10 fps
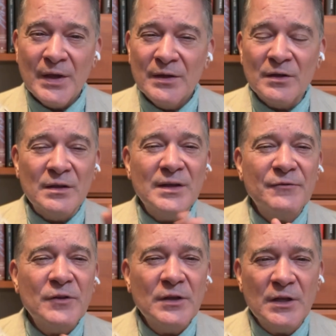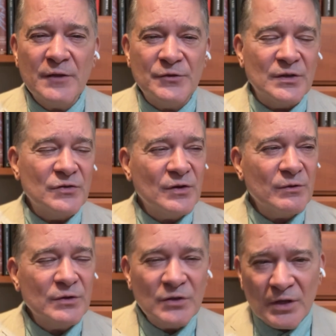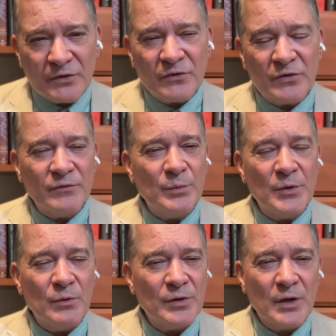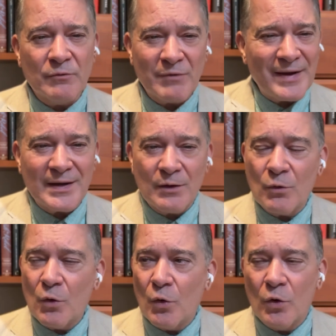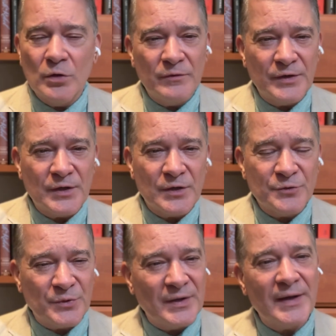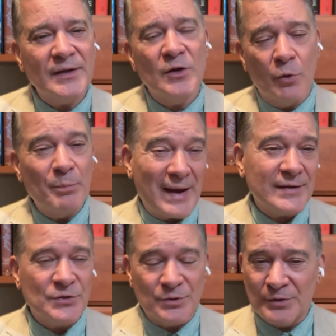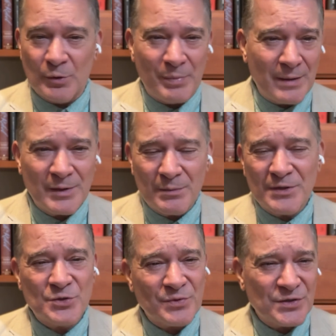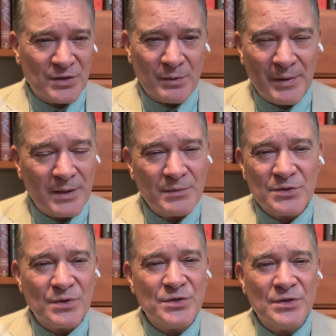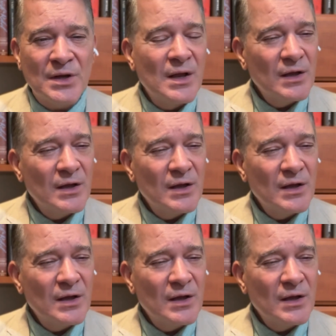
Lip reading: The left loves this. There are dozens of them going on right now all over the country that go back to the Obama administration, the Biden administration.